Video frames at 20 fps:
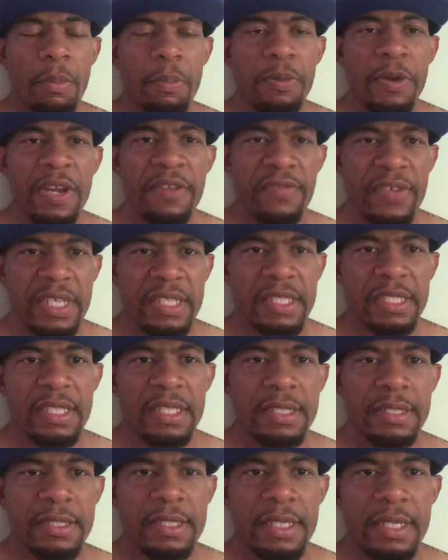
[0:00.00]

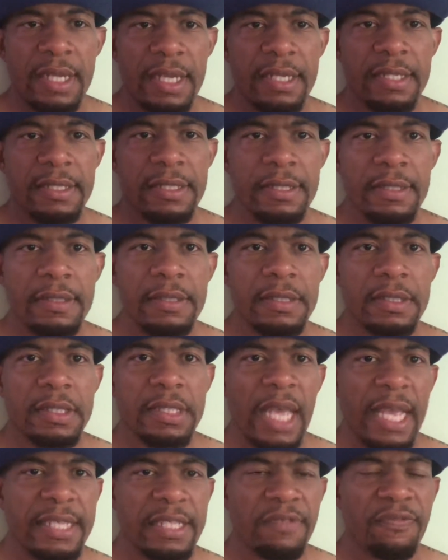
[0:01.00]
previously to this,
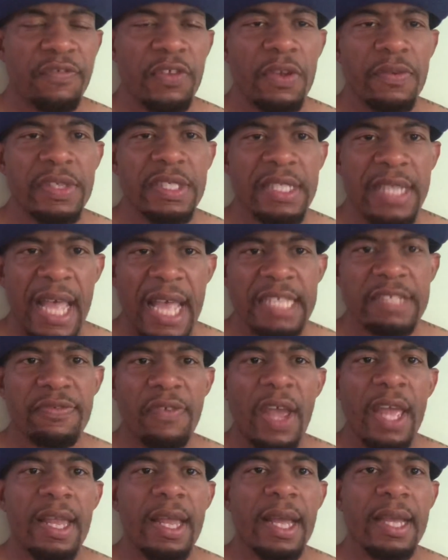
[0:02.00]
Tyson Fury's last
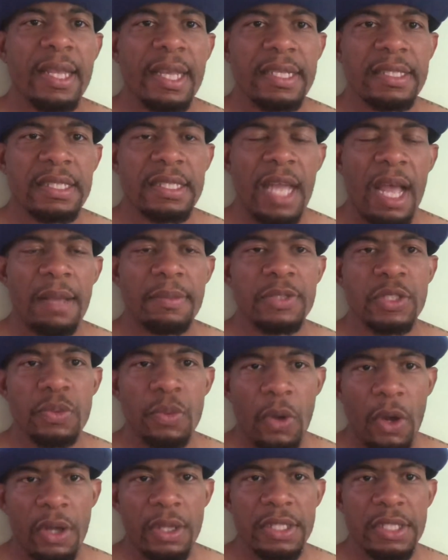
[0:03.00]
fight against Tom
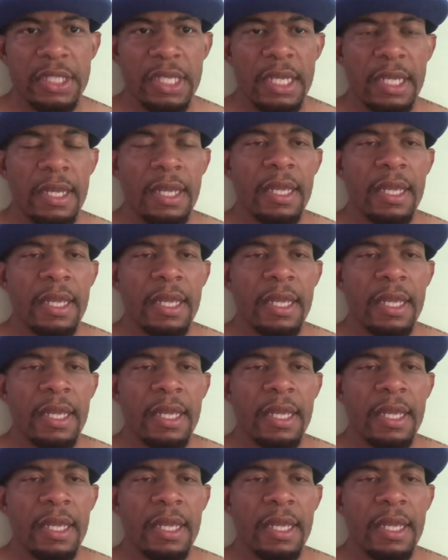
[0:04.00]
Schwartz,